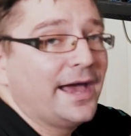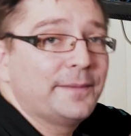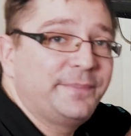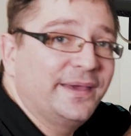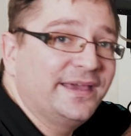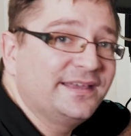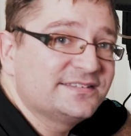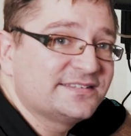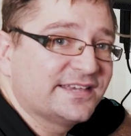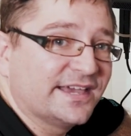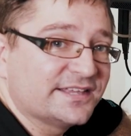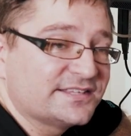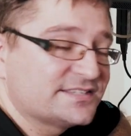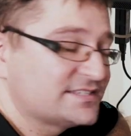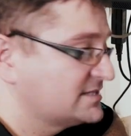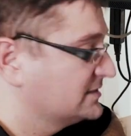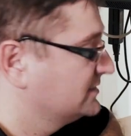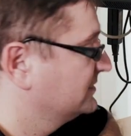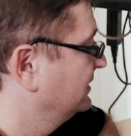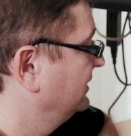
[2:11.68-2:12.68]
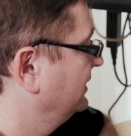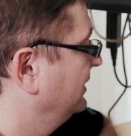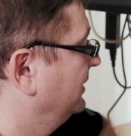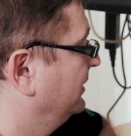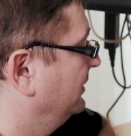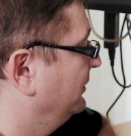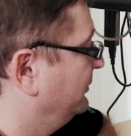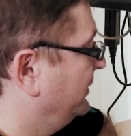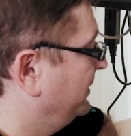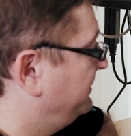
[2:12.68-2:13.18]
a ping test.
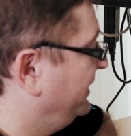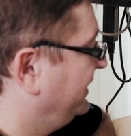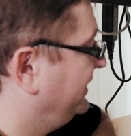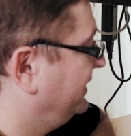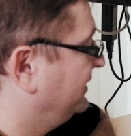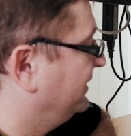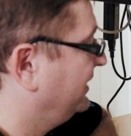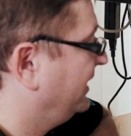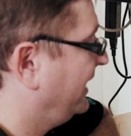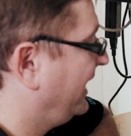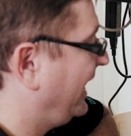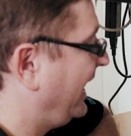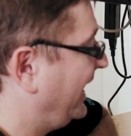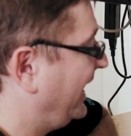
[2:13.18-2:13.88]
We're pinging